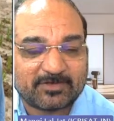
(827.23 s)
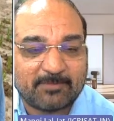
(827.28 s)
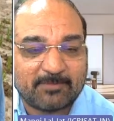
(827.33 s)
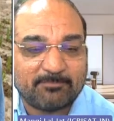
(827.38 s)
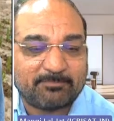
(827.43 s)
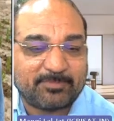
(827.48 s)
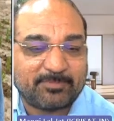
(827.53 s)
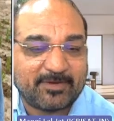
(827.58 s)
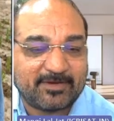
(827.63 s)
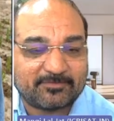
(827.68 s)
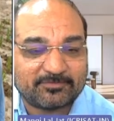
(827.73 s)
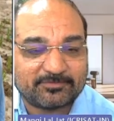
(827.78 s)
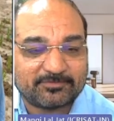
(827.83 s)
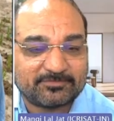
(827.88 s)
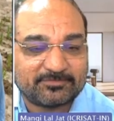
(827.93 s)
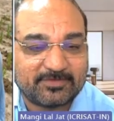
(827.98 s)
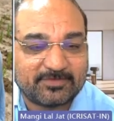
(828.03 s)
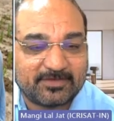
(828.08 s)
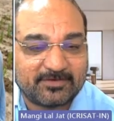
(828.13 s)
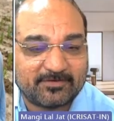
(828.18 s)
compared
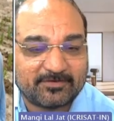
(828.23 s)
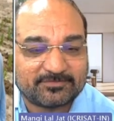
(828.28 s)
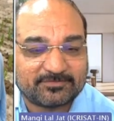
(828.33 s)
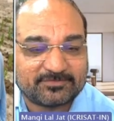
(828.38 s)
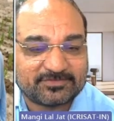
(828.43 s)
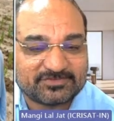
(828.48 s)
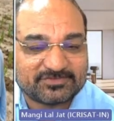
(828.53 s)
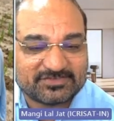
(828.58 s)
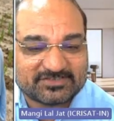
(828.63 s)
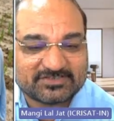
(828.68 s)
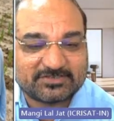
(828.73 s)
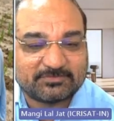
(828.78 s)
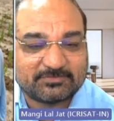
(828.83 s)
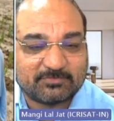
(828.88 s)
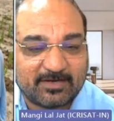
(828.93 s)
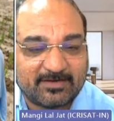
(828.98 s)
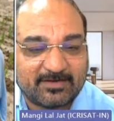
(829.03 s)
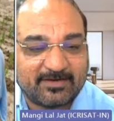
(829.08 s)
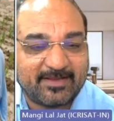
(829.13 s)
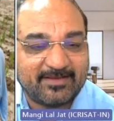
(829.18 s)
to the
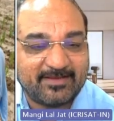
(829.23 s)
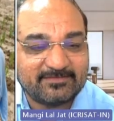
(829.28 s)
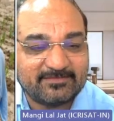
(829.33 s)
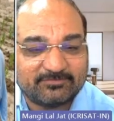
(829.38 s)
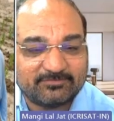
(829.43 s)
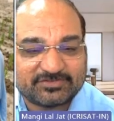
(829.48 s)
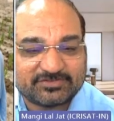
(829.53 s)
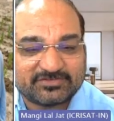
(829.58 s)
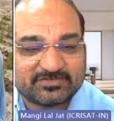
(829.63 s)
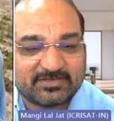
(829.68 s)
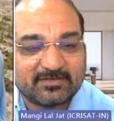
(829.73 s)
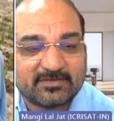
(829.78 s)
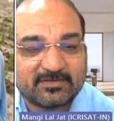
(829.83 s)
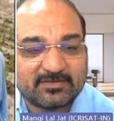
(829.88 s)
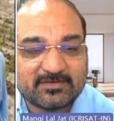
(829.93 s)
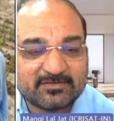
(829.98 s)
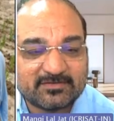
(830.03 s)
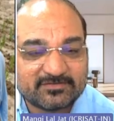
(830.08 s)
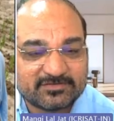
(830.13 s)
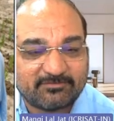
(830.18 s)
61 days, which is a
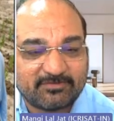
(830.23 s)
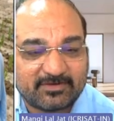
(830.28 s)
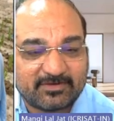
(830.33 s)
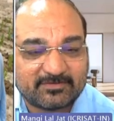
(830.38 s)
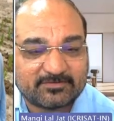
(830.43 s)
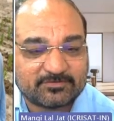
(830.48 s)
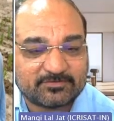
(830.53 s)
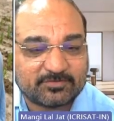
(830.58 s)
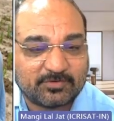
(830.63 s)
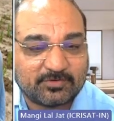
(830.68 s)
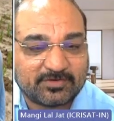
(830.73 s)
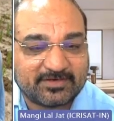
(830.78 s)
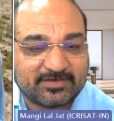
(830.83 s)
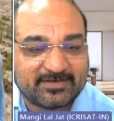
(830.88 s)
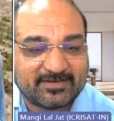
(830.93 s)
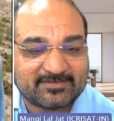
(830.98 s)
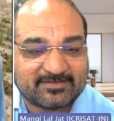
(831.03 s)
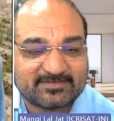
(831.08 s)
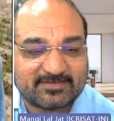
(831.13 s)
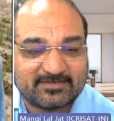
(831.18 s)

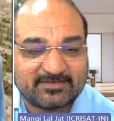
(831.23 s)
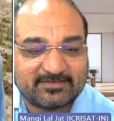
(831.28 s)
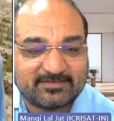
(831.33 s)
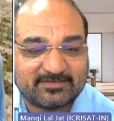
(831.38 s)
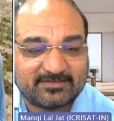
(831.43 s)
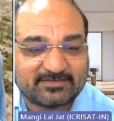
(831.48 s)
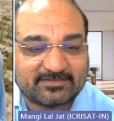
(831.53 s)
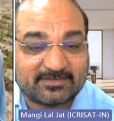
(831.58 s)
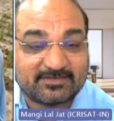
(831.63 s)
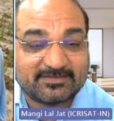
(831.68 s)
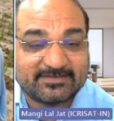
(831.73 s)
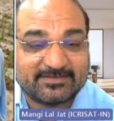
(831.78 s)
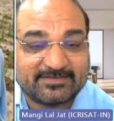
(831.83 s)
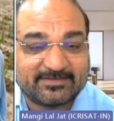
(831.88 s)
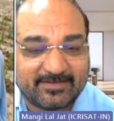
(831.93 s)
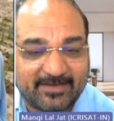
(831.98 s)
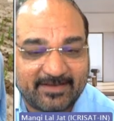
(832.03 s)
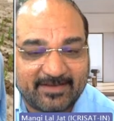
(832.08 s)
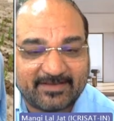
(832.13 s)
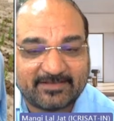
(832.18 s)
reduction in the
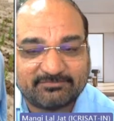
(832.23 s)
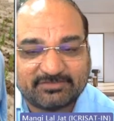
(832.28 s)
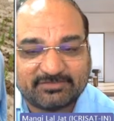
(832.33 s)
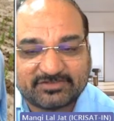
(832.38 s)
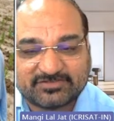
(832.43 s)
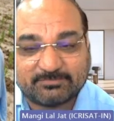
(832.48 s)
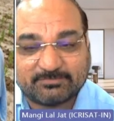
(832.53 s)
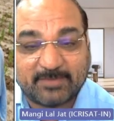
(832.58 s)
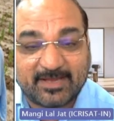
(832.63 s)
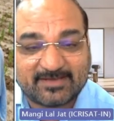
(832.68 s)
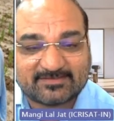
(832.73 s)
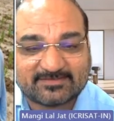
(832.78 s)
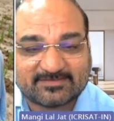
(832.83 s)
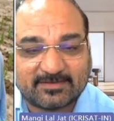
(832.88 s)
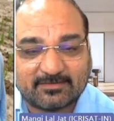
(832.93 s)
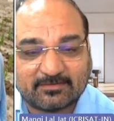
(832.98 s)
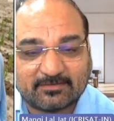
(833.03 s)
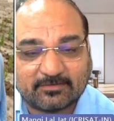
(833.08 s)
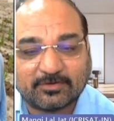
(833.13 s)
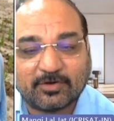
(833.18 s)
13 days, which makes
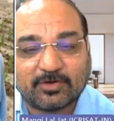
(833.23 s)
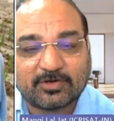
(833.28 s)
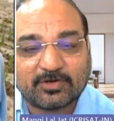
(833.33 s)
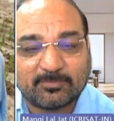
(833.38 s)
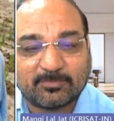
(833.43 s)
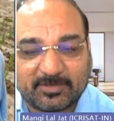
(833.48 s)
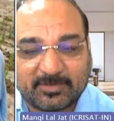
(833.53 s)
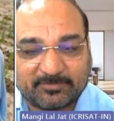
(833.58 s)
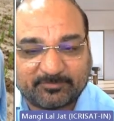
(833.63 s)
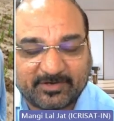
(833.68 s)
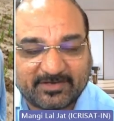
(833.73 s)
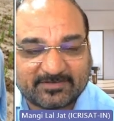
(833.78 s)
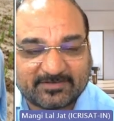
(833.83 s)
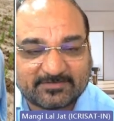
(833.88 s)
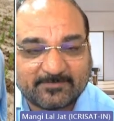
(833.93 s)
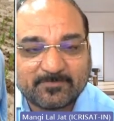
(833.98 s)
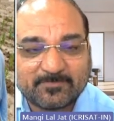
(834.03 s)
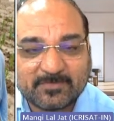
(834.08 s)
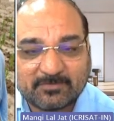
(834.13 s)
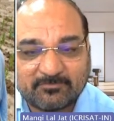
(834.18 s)
a lot of
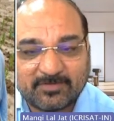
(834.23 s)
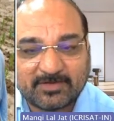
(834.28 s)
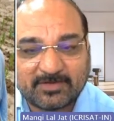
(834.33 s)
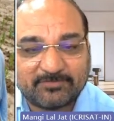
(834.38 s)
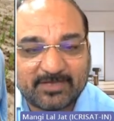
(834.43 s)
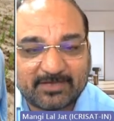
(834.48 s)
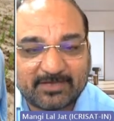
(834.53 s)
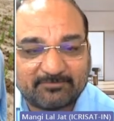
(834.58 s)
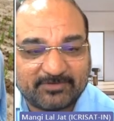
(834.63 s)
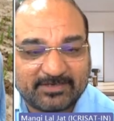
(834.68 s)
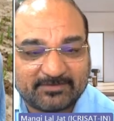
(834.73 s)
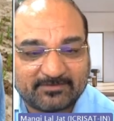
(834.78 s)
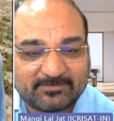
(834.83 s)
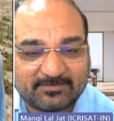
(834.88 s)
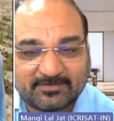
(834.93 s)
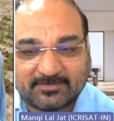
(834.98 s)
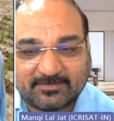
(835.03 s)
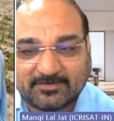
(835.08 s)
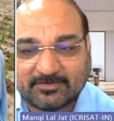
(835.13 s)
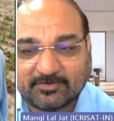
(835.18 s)
difference when we are
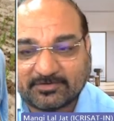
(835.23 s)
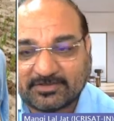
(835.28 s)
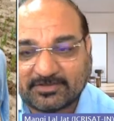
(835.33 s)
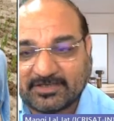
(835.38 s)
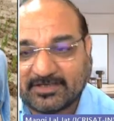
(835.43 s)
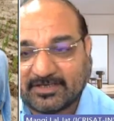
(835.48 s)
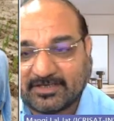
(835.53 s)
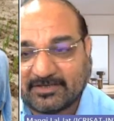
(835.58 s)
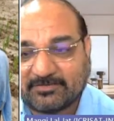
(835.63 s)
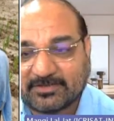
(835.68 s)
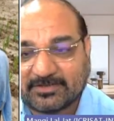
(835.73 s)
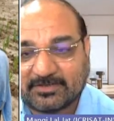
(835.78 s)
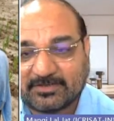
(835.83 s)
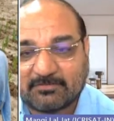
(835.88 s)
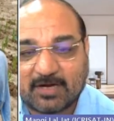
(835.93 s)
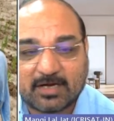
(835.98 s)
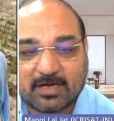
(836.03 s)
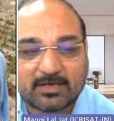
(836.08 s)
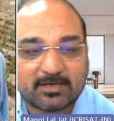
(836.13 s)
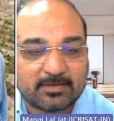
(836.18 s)
dealing with the
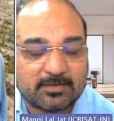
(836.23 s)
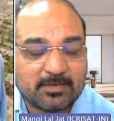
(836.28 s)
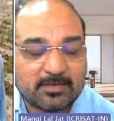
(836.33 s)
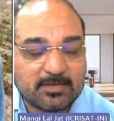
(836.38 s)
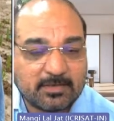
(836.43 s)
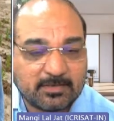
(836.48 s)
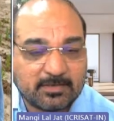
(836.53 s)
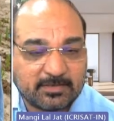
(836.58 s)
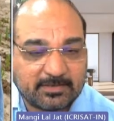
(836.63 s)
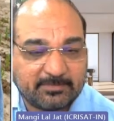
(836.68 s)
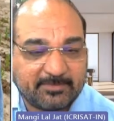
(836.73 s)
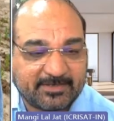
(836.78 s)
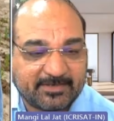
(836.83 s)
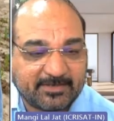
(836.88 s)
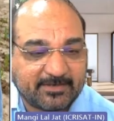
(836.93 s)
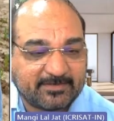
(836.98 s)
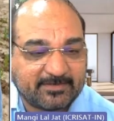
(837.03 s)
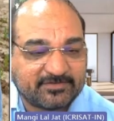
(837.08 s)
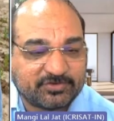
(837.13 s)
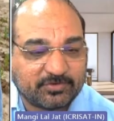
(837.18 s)
water
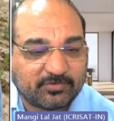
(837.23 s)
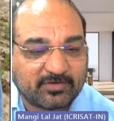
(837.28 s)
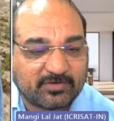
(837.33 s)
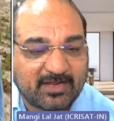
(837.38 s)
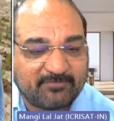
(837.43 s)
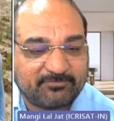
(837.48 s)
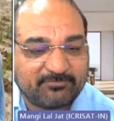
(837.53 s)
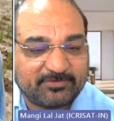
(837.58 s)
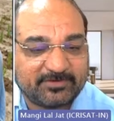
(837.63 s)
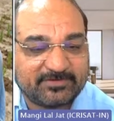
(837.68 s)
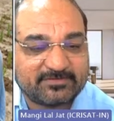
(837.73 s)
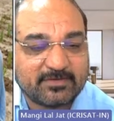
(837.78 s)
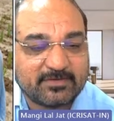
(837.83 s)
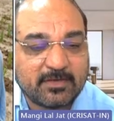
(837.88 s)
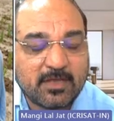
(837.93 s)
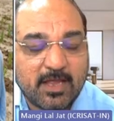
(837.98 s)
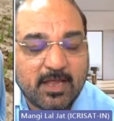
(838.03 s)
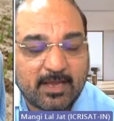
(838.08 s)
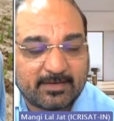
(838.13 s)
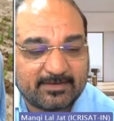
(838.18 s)
limited geographies.
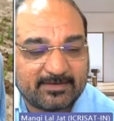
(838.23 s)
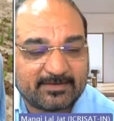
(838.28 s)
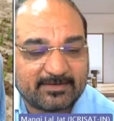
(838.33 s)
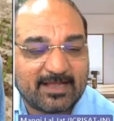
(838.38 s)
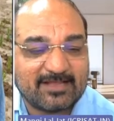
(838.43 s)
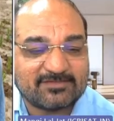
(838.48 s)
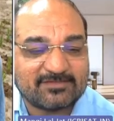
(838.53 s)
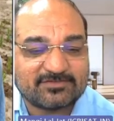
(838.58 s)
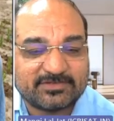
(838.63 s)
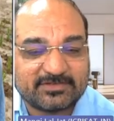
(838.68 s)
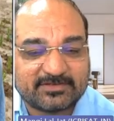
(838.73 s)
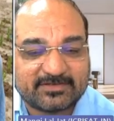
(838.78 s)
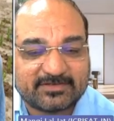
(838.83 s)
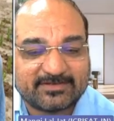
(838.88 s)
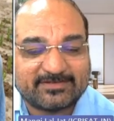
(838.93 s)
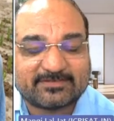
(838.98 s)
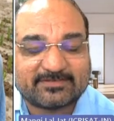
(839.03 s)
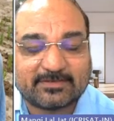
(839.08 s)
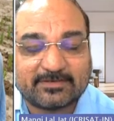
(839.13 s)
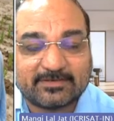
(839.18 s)
And that also
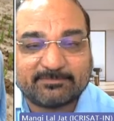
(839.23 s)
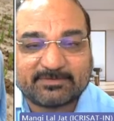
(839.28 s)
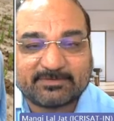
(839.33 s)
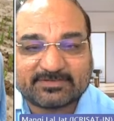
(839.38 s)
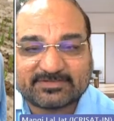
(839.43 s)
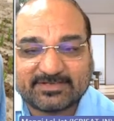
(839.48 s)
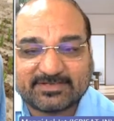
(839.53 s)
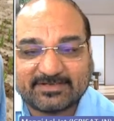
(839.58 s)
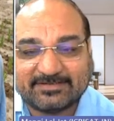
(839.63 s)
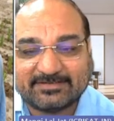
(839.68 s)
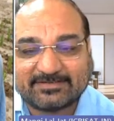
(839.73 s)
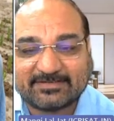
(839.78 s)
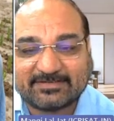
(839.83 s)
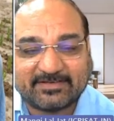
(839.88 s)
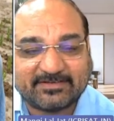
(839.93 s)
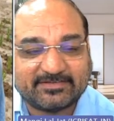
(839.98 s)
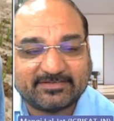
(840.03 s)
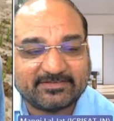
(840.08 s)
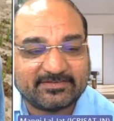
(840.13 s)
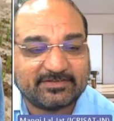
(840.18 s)
increased 30%
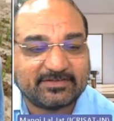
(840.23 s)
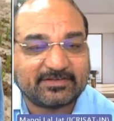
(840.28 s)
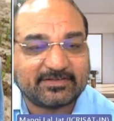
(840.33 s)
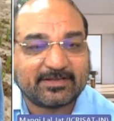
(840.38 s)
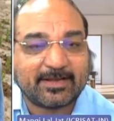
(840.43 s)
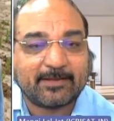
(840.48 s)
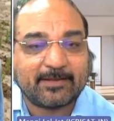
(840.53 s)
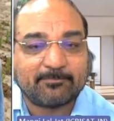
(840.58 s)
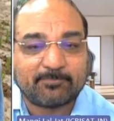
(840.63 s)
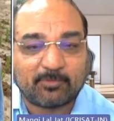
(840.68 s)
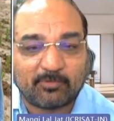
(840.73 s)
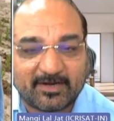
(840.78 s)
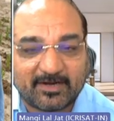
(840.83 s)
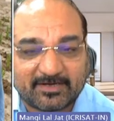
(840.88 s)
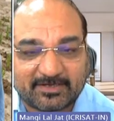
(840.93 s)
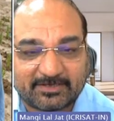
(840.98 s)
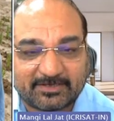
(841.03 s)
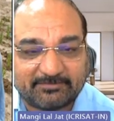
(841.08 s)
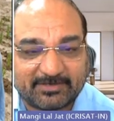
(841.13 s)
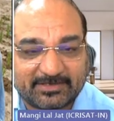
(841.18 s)
increase in the grain
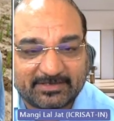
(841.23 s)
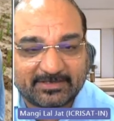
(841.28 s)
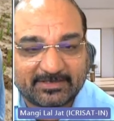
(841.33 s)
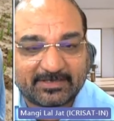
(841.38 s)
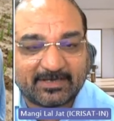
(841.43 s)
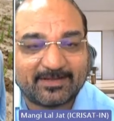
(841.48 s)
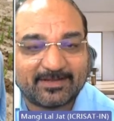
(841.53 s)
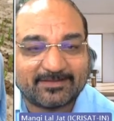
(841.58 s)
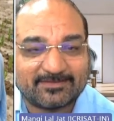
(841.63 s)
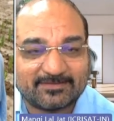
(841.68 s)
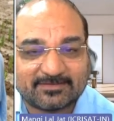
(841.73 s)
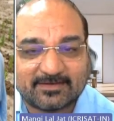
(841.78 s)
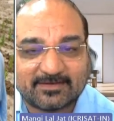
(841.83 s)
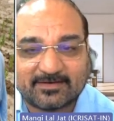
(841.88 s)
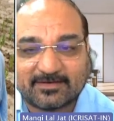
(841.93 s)
productivity, and I think